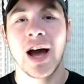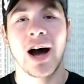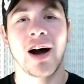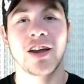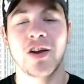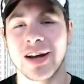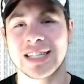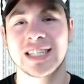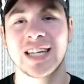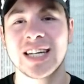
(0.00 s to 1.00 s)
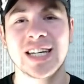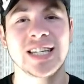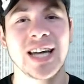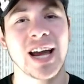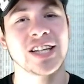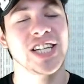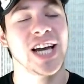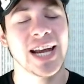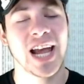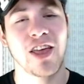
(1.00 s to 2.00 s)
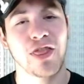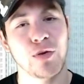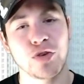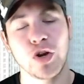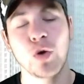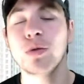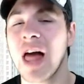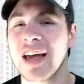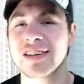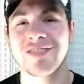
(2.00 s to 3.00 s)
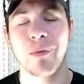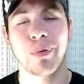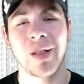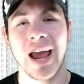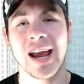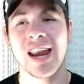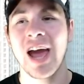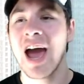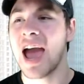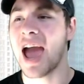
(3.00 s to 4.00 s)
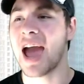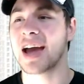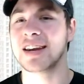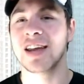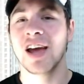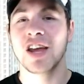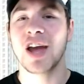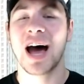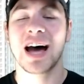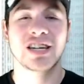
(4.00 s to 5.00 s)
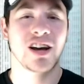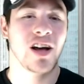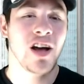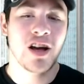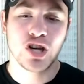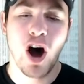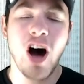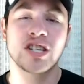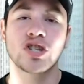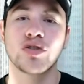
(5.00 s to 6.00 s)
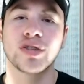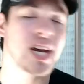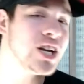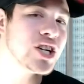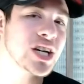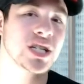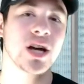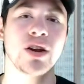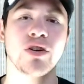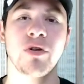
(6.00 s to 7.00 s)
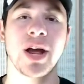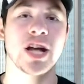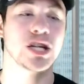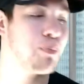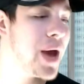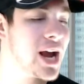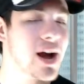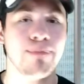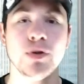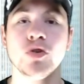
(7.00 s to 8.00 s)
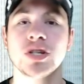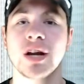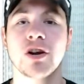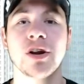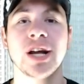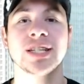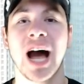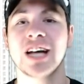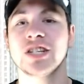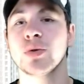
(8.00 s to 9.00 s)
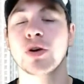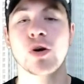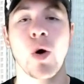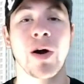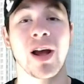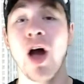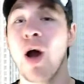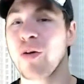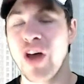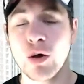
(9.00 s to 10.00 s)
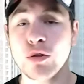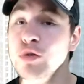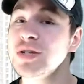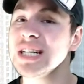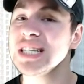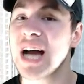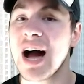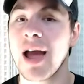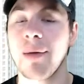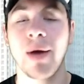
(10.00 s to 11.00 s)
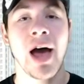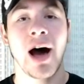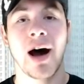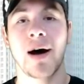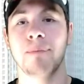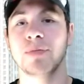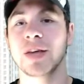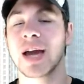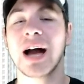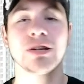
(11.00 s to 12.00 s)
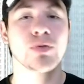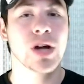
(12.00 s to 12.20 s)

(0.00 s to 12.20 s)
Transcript: You had 60 seconds, you got to get through 2 lengths of a plane, and you had to toss strategic stun grenades, pick up new stun grenades as you were going without losing time. Guys were